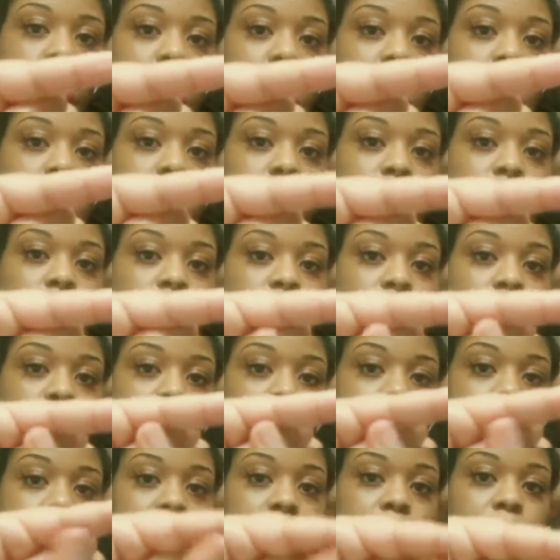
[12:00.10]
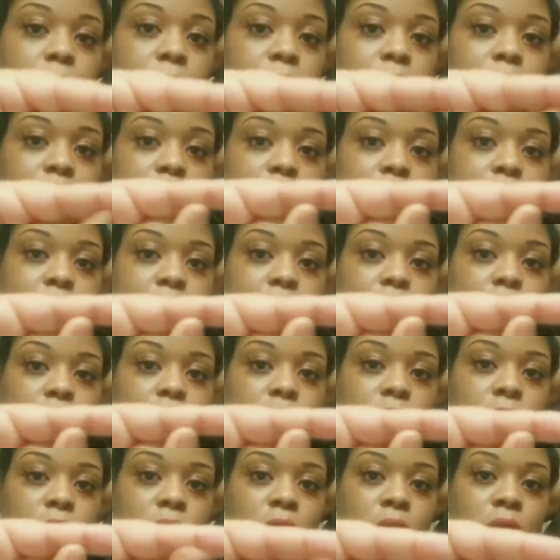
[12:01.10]
those lines on there mark an
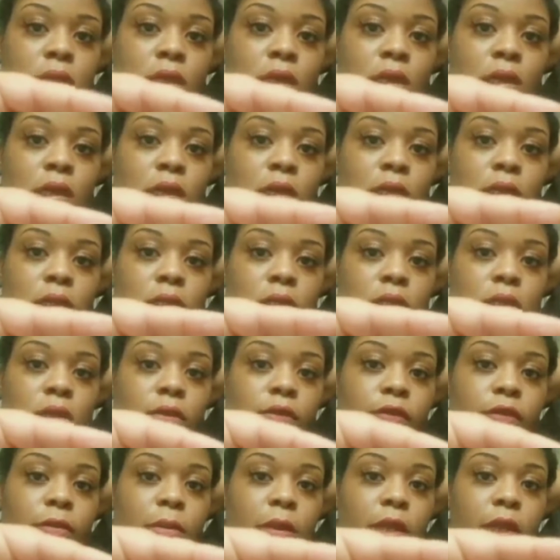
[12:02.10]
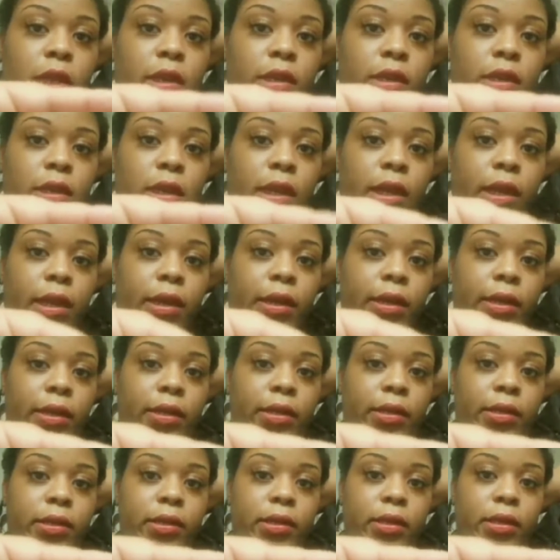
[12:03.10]
inch. So from there to
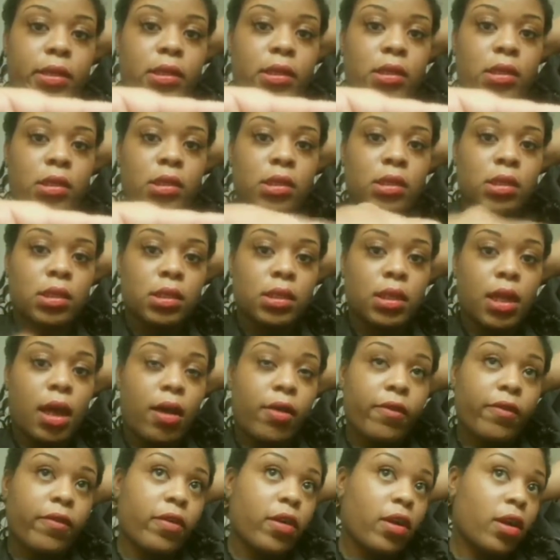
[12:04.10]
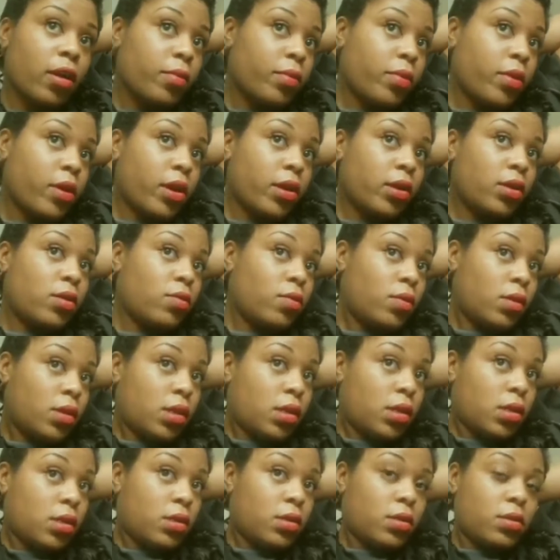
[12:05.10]
there is how far apart you
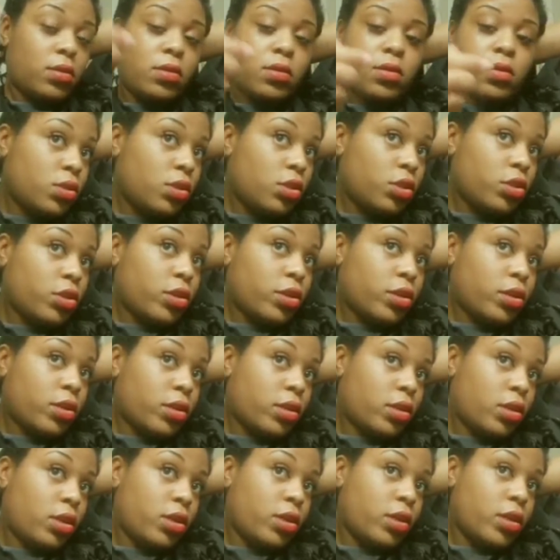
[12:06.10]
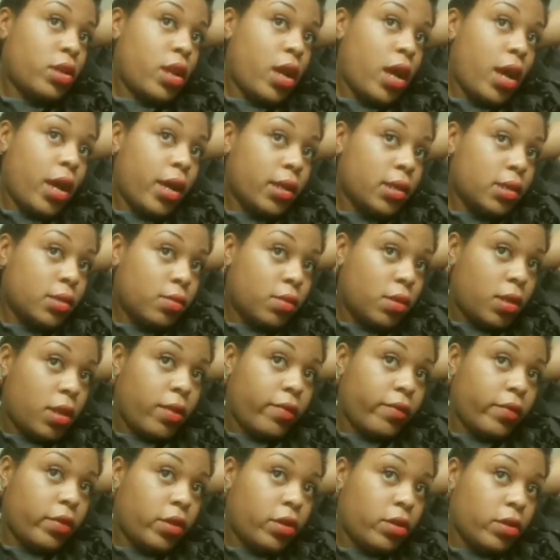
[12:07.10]
want to do your knots
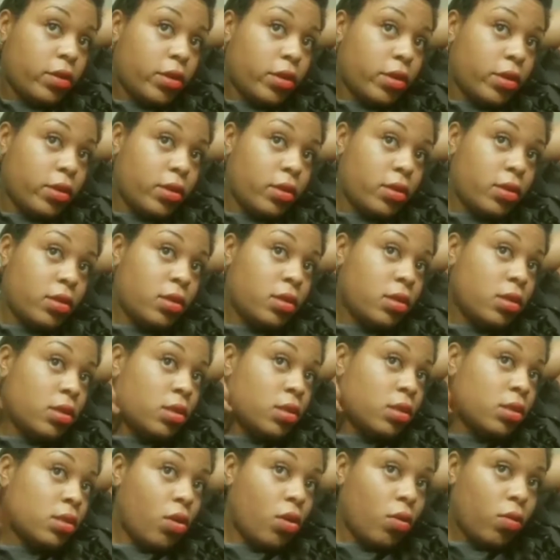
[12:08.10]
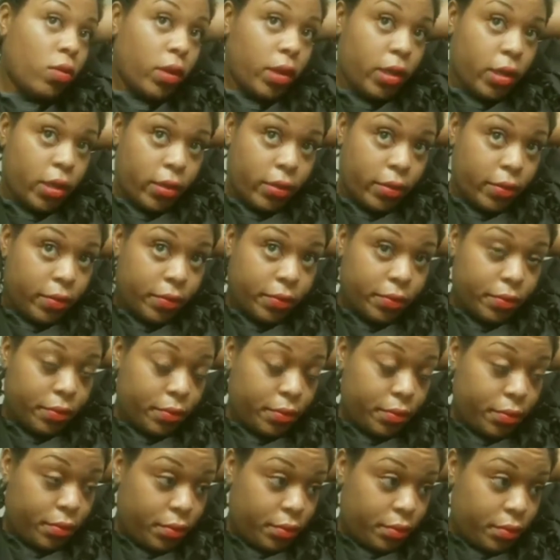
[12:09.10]
whenever you're sewing.
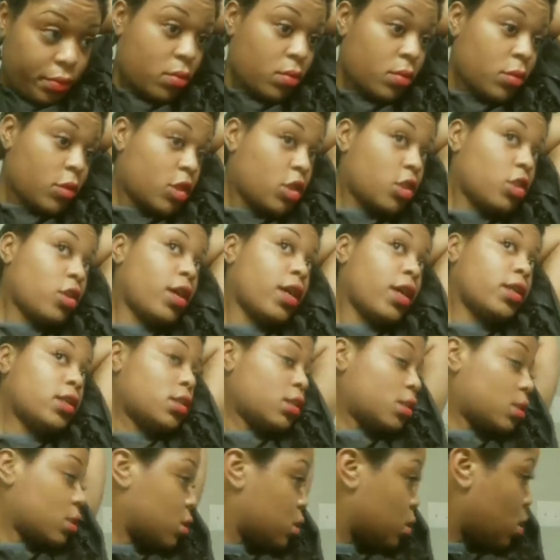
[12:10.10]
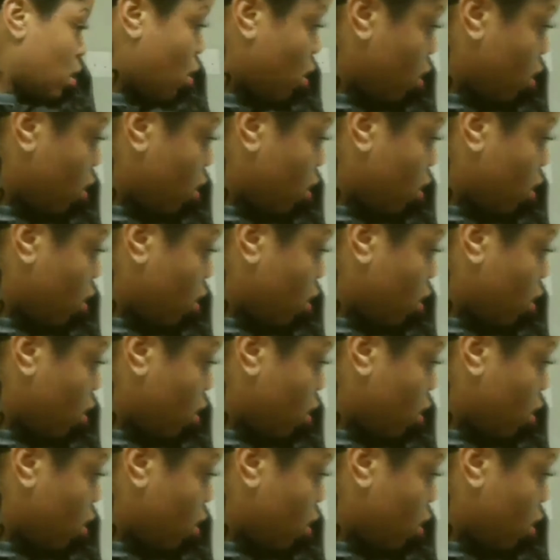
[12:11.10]
So I just